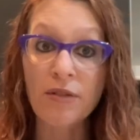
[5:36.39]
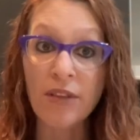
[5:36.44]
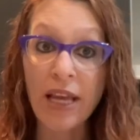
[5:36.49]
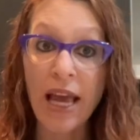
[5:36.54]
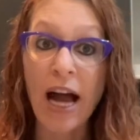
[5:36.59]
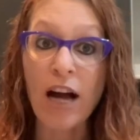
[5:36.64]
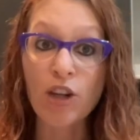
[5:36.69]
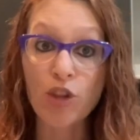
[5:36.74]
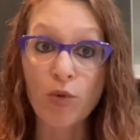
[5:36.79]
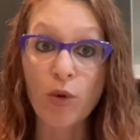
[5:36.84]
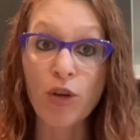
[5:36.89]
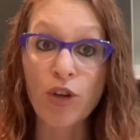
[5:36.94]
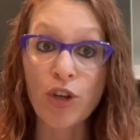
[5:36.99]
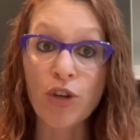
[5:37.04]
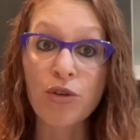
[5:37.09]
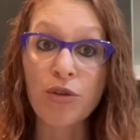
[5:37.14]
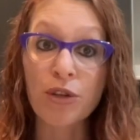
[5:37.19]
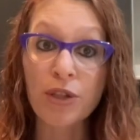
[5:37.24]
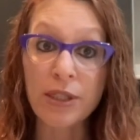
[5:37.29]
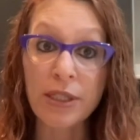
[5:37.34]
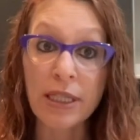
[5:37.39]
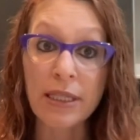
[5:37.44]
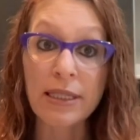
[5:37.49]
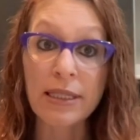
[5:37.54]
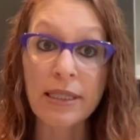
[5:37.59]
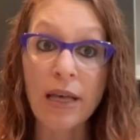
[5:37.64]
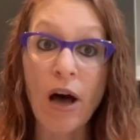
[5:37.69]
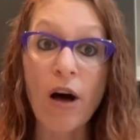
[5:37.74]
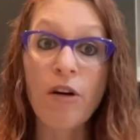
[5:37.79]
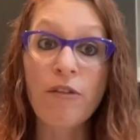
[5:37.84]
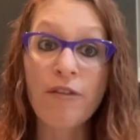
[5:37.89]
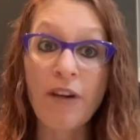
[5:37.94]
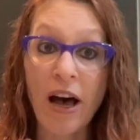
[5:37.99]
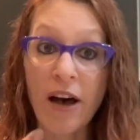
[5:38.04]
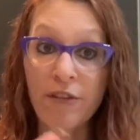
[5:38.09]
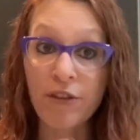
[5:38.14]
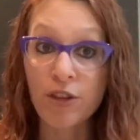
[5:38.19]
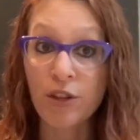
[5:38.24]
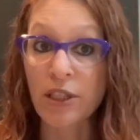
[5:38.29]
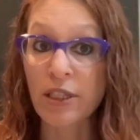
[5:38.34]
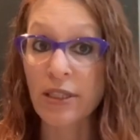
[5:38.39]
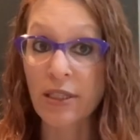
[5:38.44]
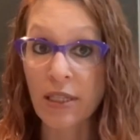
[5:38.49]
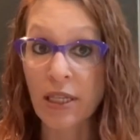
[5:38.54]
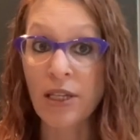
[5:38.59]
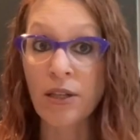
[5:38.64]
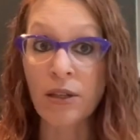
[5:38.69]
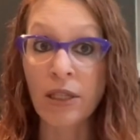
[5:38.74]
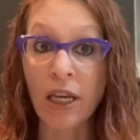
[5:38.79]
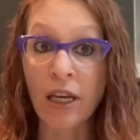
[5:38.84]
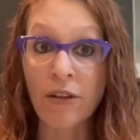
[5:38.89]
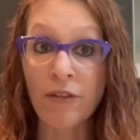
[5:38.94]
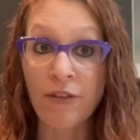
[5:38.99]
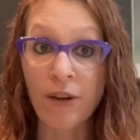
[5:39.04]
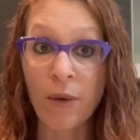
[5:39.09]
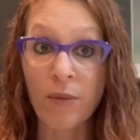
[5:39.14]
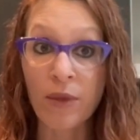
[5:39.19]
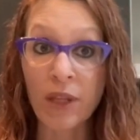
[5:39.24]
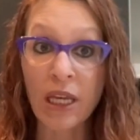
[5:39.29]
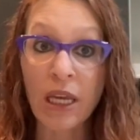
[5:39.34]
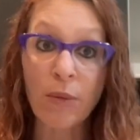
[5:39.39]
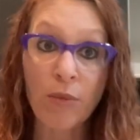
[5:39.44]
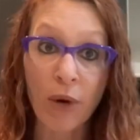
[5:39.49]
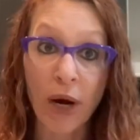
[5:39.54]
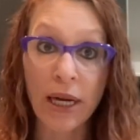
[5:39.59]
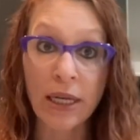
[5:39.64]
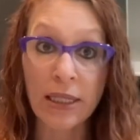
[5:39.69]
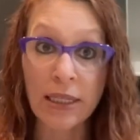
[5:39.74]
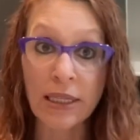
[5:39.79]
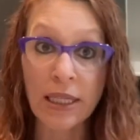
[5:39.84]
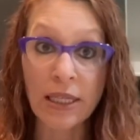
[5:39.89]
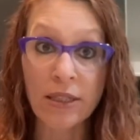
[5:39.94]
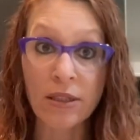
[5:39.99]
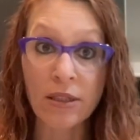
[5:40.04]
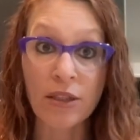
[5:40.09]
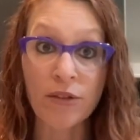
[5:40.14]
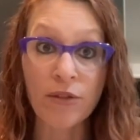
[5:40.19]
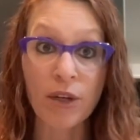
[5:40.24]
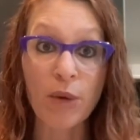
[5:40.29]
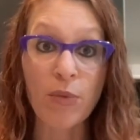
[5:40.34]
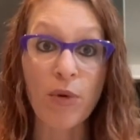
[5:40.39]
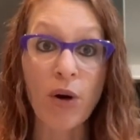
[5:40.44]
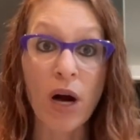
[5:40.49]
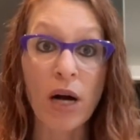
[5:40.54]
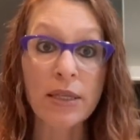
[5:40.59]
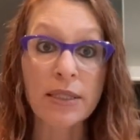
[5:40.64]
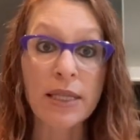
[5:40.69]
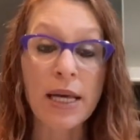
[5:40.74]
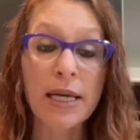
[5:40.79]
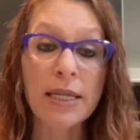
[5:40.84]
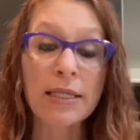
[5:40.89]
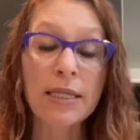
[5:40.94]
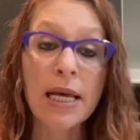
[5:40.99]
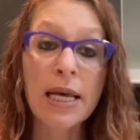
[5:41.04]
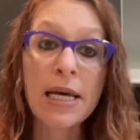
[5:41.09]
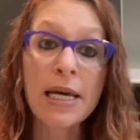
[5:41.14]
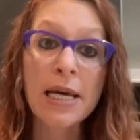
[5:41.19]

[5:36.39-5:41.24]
the actual uterus itself after it's healing from the pregnancy and delivery process,